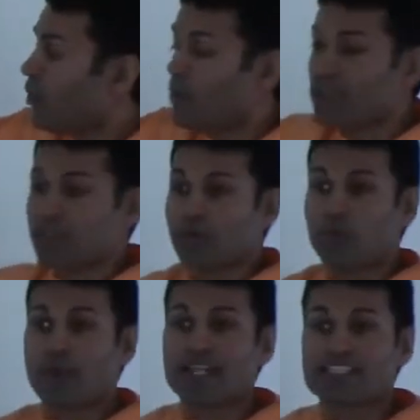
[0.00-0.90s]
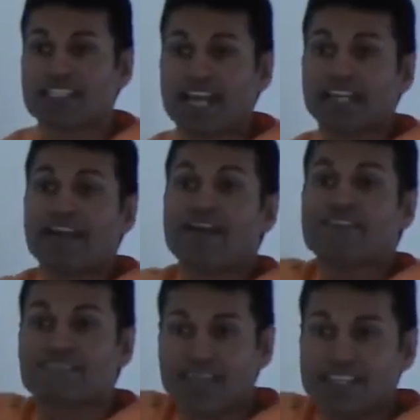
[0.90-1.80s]
with your right side
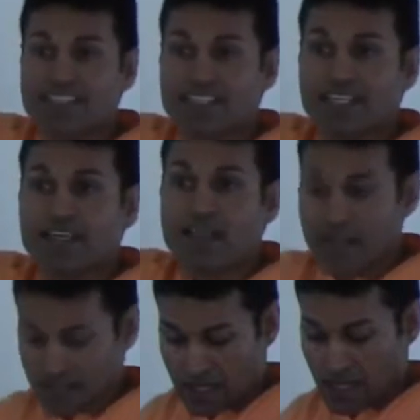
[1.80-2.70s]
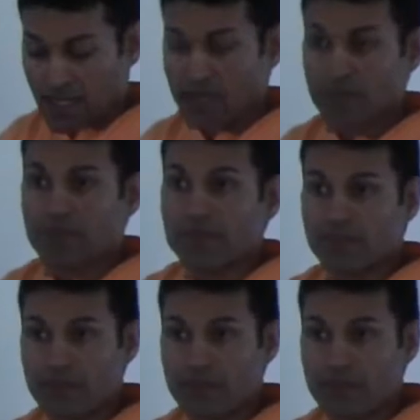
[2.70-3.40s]
facing the